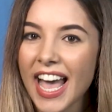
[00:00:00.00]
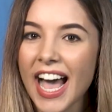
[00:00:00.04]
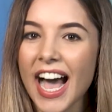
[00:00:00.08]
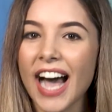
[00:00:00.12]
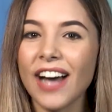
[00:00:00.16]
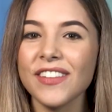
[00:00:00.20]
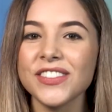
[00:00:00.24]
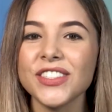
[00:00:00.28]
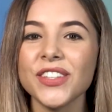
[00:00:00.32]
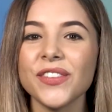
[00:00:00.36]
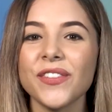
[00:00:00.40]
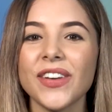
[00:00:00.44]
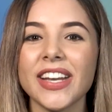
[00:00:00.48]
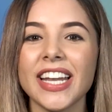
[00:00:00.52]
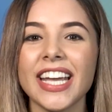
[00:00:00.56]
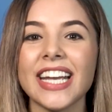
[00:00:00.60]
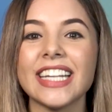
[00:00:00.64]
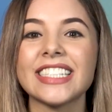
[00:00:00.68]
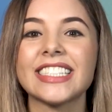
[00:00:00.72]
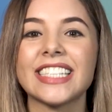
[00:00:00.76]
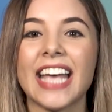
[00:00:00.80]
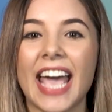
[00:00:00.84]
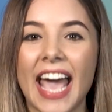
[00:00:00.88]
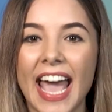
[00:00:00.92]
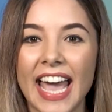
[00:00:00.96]
after
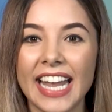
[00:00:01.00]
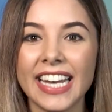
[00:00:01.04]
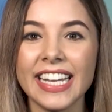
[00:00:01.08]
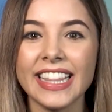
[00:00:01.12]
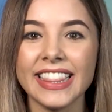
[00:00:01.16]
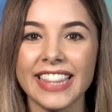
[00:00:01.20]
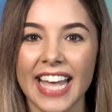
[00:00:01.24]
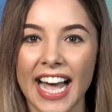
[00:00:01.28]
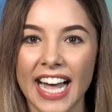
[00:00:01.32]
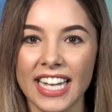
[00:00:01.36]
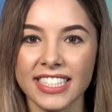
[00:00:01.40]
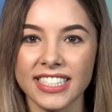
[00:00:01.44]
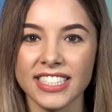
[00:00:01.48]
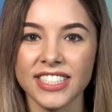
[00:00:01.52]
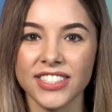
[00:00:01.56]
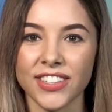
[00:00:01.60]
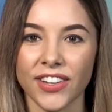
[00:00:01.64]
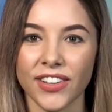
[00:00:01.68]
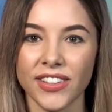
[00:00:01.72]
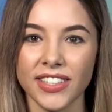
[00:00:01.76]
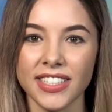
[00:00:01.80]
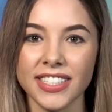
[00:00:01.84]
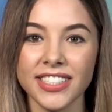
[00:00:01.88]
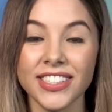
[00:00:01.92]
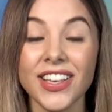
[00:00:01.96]
winning
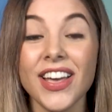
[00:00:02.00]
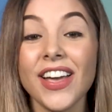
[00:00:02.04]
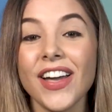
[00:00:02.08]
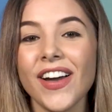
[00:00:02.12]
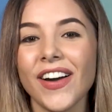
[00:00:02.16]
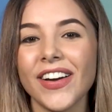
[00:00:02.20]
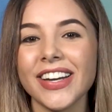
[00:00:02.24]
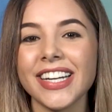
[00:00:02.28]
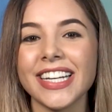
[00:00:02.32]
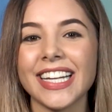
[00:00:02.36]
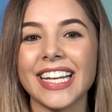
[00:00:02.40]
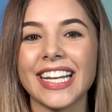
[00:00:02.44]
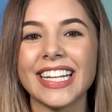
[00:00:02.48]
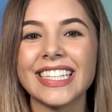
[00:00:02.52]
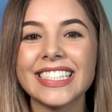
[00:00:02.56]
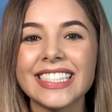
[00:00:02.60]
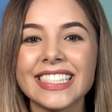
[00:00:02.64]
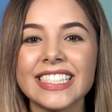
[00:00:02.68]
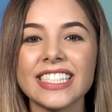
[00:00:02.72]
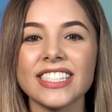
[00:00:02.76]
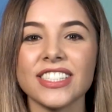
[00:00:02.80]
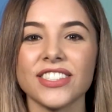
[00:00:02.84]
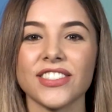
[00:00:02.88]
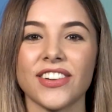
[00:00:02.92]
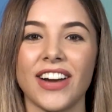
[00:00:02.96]
$10,000 on an
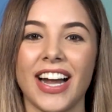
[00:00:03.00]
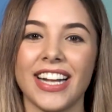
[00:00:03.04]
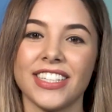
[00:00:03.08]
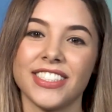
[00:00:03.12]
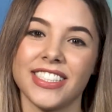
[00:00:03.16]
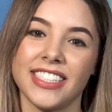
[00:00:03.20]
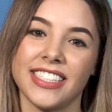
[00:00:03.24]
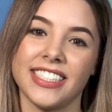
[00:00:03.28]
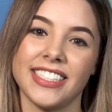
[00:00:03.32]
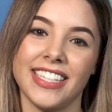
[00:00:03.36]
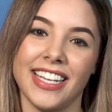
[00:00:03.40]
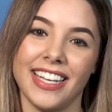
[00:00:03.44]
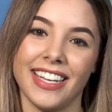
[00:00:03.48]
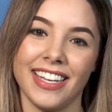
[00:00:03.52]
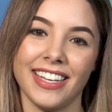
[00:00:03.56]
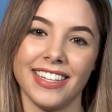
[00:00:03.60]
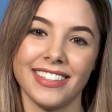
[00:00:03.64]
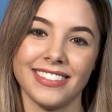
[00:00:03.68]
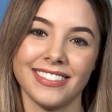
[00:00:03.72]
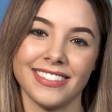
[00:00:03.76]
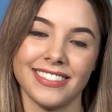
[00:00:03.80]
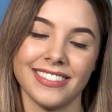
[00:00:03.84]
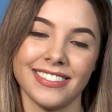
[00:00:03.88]
Instant Scratch-Its ticket.